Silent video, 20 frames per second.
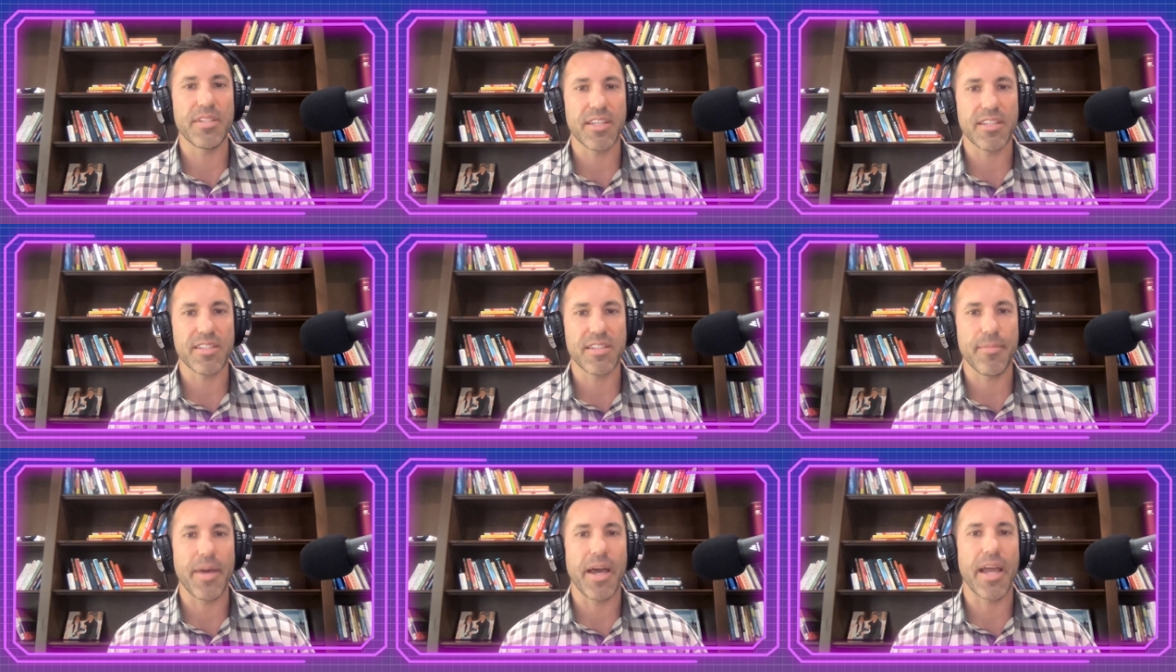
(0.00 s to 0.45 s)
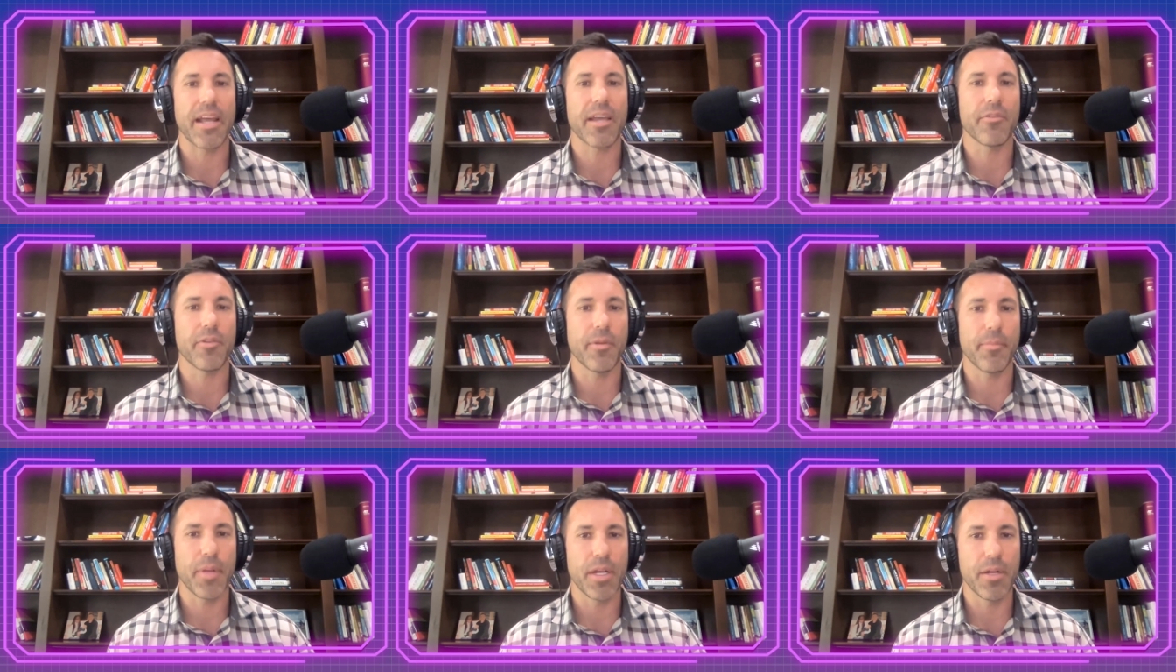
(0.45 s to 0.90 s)
systematic
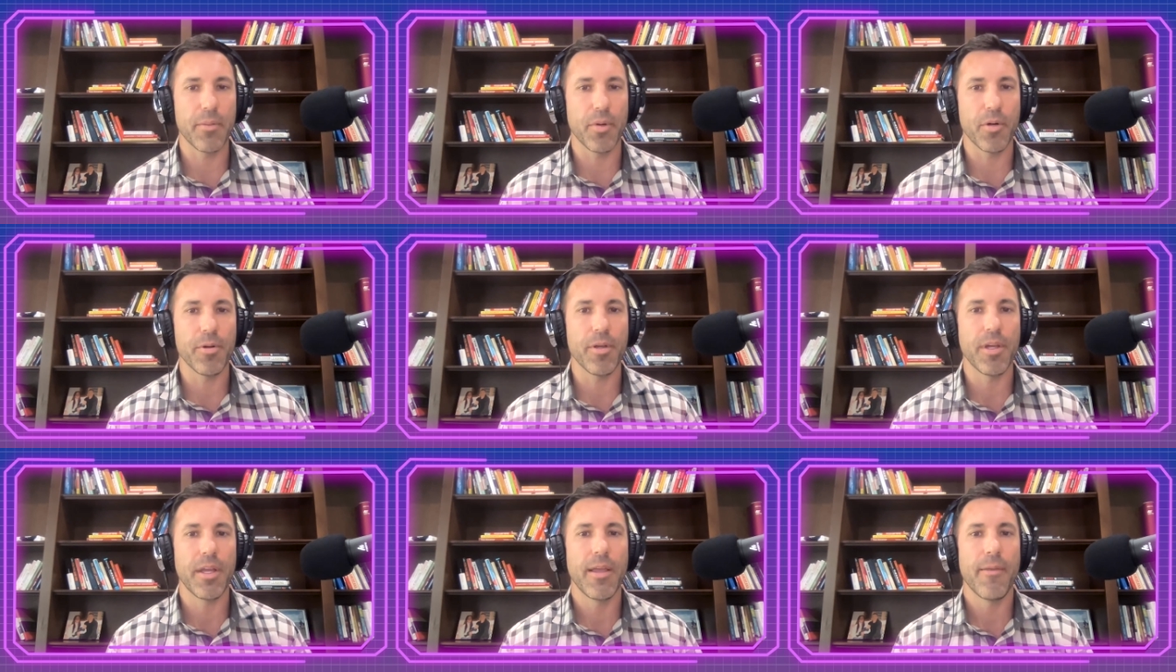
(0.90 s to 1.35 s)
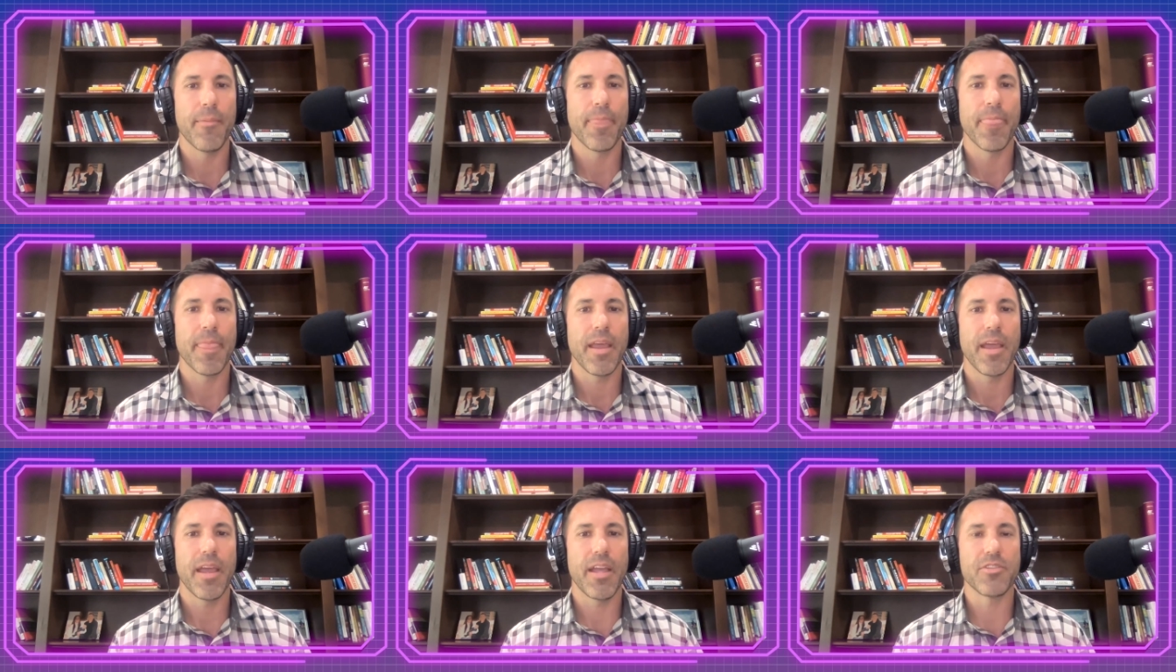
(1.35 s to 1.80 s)
and repeatable.
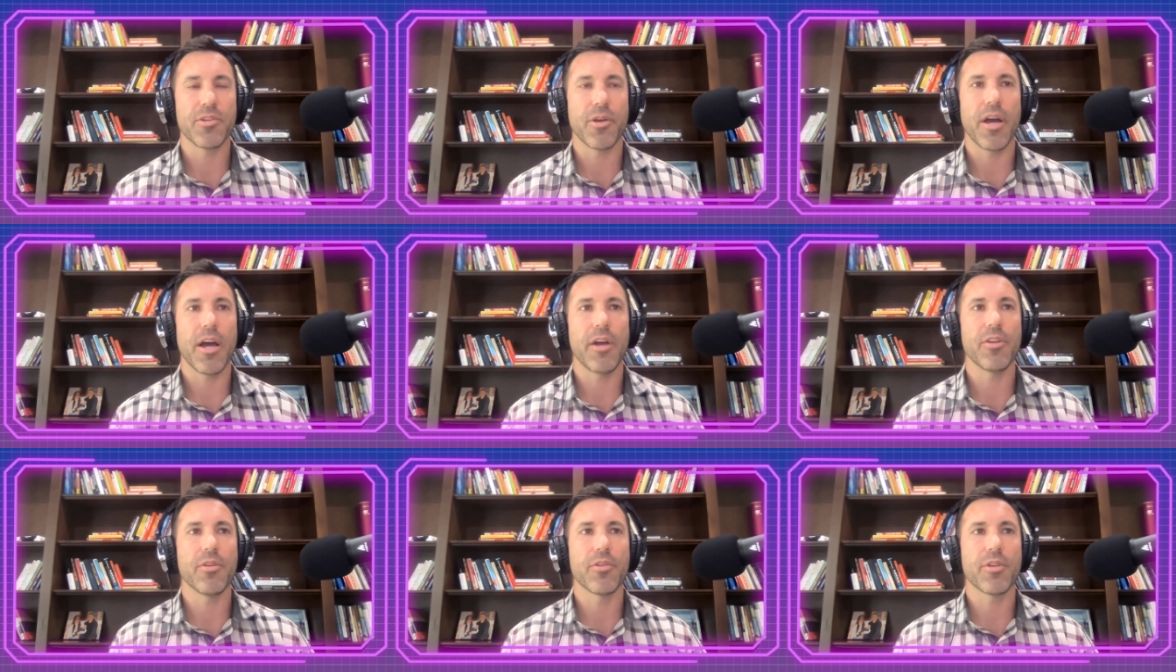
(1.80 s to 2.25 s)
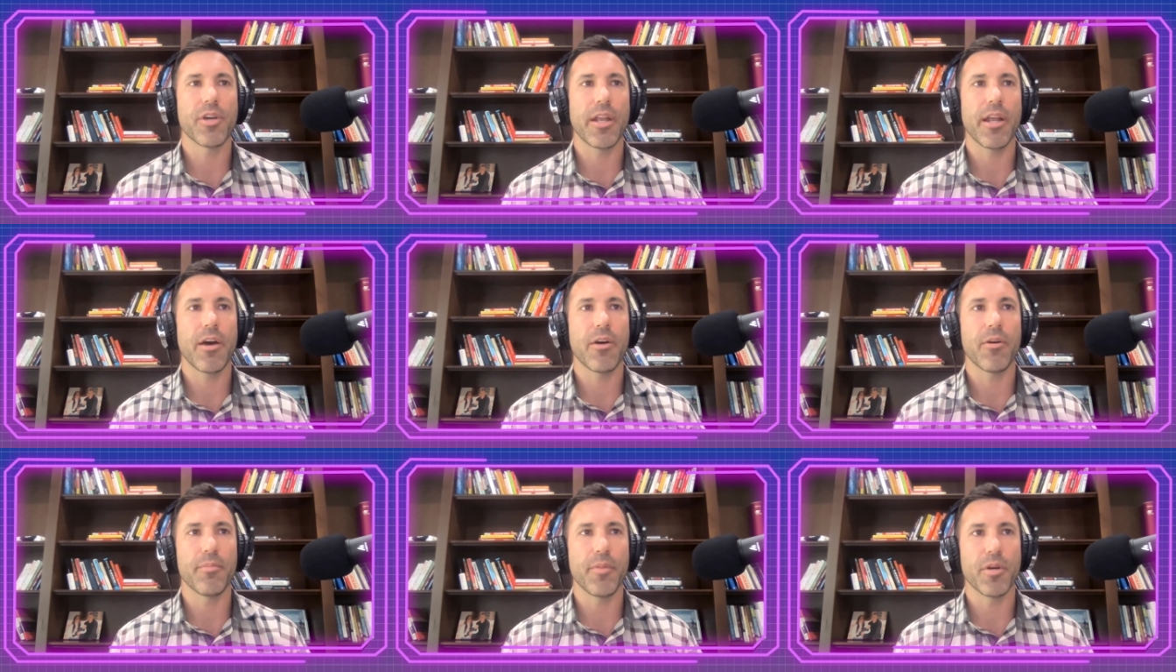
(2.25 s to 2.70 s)
And so how do you
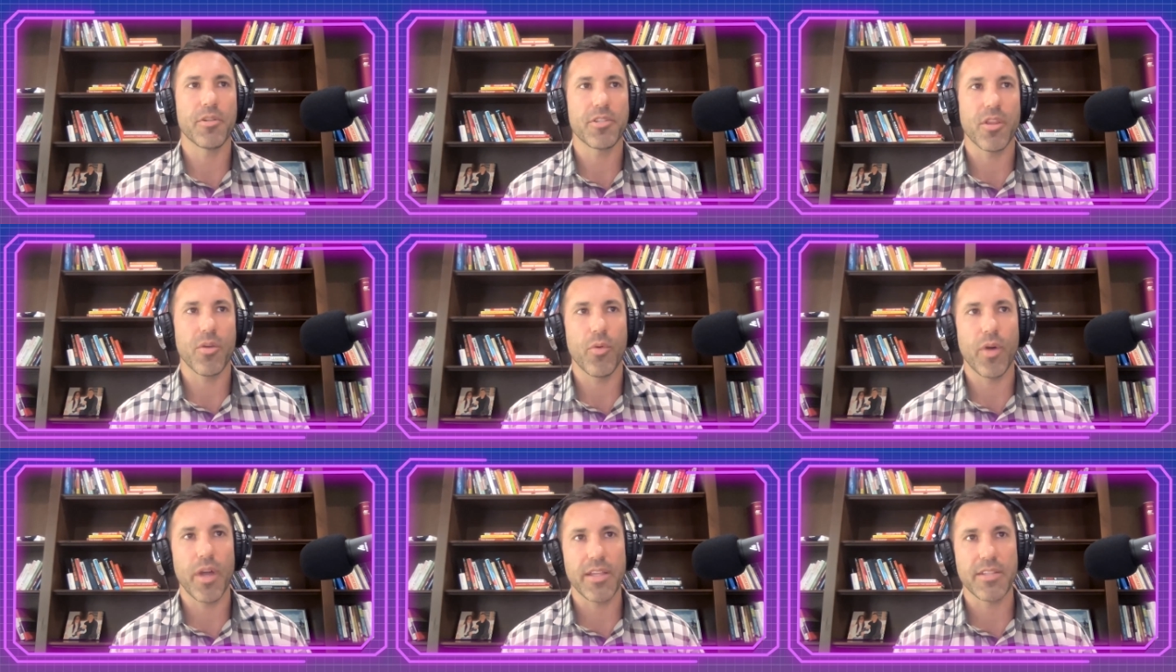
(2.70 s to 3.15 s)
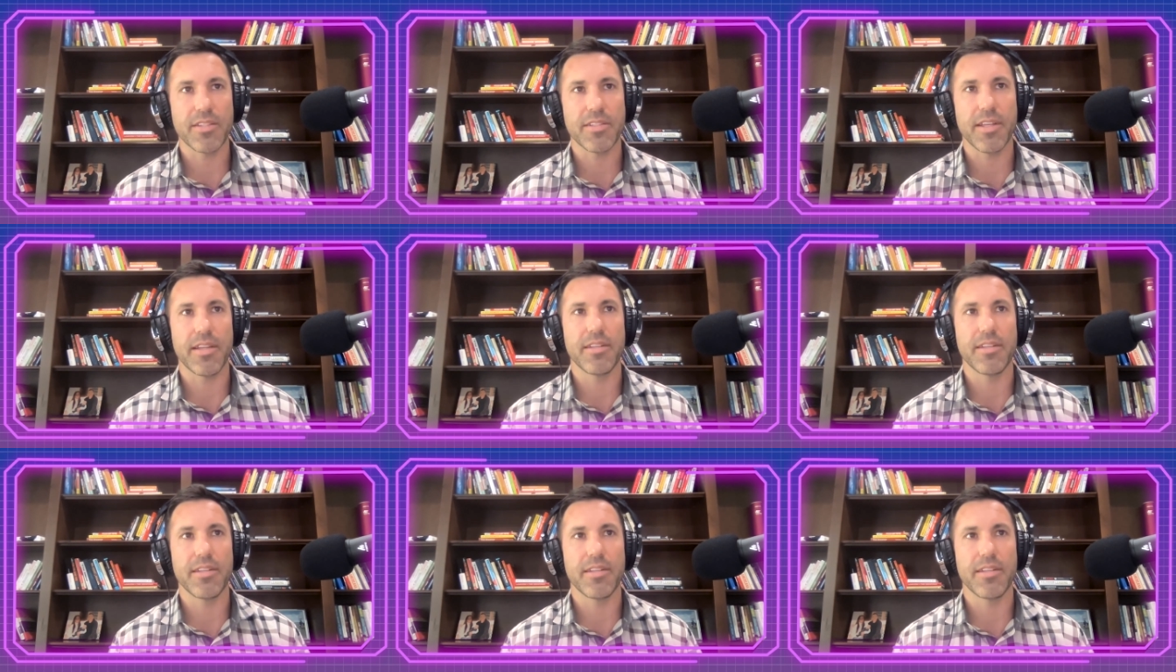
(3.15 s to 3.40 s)
cut out most of the waste?